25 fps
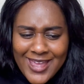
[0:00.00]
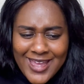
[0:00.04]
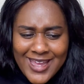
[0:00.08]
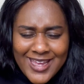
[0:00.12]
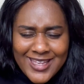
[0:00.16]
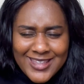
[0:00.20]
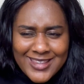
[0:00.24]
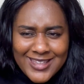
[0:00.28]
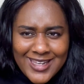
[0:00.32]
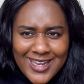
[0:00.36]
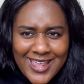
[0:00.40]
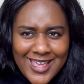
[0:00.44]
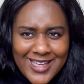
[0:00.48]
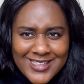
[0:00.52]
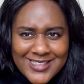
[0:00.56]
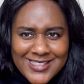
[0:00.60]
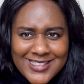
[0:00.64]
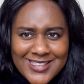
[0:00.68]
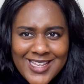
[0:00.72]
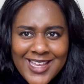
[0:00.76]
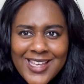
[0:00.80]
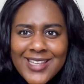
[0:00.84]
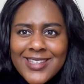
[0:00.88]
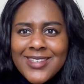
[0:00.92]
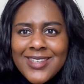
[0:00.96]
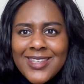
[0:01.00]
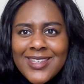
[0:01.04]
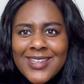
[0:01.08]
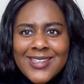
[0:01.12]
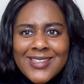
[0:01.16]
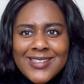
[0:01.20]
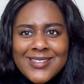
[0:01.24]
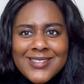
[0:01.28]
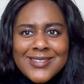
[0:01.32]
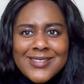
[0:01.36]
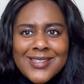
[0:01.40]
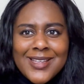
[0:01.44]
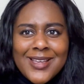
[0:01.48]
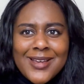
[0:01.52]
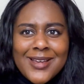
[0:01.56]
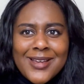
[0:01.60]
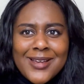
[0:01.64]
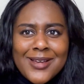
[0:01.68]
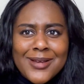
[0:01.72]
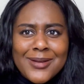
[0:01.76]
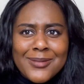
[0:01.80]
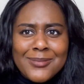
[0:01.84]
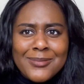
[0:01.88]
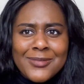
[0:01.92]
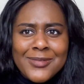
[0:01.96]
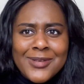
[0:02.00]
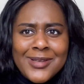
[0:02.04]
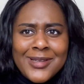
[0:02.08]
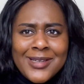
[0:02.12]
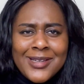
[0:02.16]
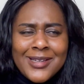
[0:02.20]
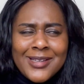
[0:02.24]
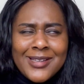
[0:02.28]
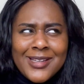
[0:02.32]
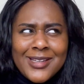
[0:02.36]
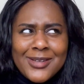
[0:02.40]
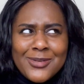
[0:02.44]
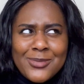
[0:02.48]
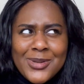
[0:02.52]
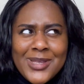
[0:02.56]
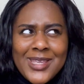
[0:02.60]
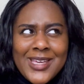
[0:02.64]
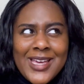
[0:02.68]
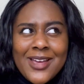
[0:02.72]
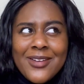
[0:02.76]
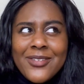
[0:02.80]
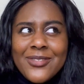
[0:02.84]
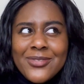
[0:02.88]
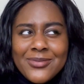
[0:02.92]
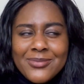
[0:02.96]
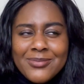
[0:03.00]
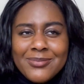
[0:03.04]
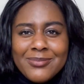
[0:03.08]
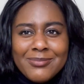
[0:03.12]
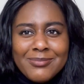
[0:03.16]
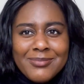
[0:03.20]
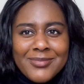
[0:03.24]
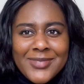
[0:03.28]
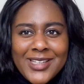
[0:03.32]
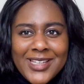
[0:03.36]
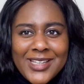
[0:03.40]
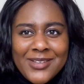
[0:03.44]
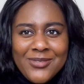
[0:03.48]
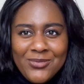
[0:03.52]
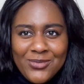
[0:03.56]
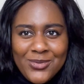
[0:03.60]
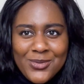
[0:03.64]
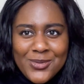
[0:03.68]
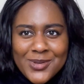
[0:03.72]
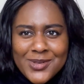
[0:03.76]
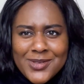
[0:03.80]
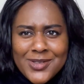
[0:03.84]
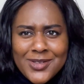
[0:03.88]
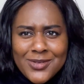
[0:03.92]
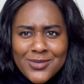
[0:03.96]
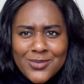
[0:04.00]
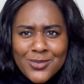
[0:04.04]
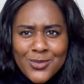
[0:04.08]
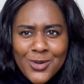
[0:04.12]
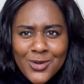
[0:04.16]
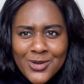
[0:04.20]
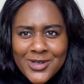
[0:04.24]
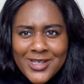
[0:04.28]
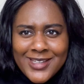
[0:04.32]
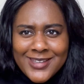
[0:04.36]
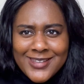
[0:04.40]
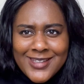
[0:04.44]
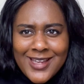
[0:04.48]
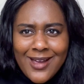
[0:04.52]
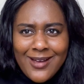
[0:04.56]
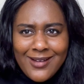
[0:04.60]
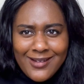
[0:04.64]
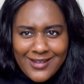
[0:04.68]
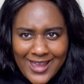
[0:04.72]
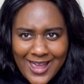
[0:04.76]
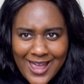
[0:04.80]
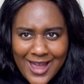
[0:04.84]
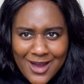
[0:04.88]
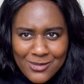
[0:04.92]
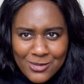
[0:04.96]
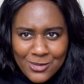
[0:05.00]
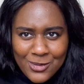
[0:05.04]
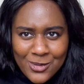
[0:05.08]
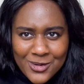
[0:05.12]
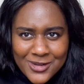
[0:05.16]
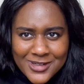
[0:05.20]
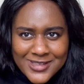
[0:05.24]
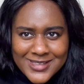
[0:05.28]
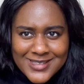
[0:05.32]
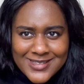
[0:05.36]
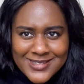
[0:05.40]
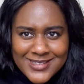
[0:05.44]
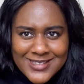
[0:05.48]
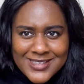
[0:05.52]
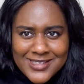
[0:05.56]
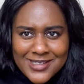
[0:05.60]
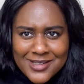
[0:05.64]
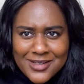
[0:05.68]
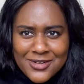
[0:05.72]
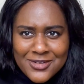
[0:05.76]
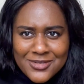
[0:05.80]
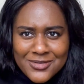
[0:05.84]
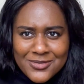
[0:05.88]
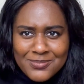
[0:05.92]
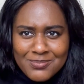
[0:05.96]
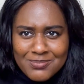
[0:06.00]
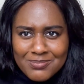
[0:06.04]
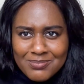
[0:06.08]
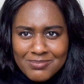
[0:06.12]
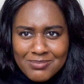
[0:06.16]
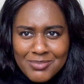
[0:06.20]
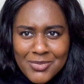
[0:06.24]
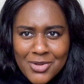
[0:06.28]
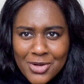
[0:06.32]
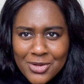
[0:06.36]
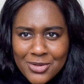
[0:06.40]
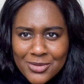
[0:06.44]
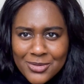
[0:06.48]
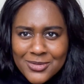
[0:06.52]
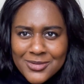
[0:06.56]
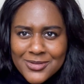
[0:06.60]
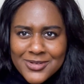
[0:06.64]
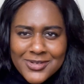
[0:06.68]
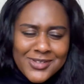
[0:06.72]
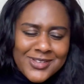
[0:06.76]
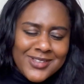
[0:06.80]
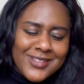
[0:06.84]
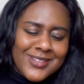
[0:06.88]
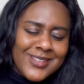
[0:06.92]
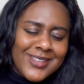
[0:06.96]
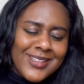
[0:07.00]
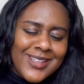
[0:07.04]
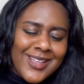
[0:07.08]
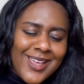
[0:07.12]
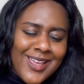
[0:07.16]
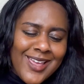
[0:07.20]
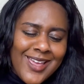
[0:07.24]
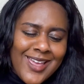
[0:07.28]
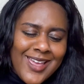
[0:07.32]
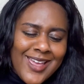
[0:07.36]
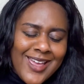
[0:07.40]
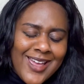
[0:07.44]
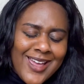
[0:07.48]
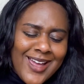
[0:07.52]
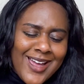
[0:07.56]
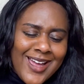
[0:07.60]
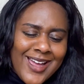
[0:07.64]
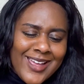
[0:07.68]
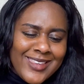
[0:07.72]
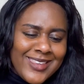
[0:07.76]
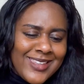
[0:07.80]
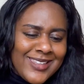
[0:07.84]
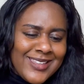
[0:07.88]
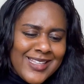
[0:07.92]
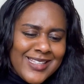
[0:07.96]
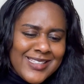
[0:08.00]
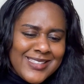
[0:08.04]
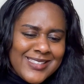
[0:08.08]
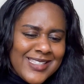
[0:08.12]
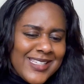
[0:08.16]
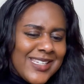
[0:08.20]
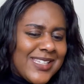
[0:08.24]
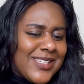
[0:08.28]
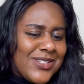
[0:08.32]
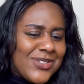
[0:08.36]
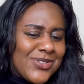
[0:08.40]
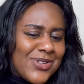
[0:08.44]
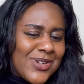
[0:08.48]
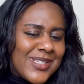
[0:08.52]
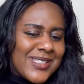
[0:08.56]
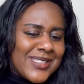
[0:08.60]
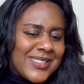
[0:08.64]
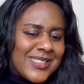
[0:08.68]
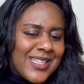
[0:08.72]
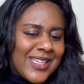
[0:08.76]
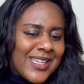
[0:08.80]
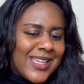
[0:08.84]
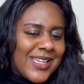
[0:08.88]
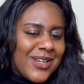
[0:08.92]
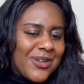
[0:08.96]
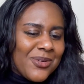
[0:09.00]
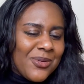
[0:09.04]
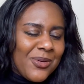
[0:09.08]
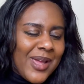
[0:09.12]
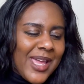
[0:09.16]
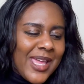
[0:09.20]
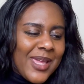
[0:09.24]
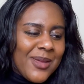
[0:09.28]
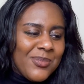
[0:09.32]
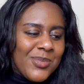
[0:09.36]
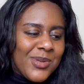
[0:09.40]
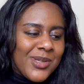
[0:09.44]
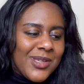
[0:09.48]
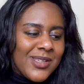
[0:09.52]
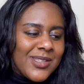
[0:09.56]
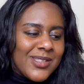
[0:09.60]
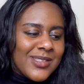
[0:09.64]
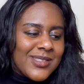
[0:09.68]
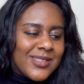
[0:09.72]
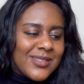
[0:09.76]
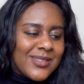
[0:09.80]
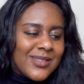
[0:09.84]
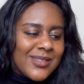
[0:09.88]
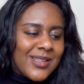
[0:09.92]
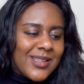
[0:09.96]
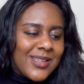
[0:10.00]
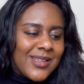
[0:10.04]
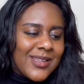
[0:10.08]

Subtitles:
in the next 10 years. Like, we have influencers walking down catwalks instead of models. And I think that's interesting in a way, because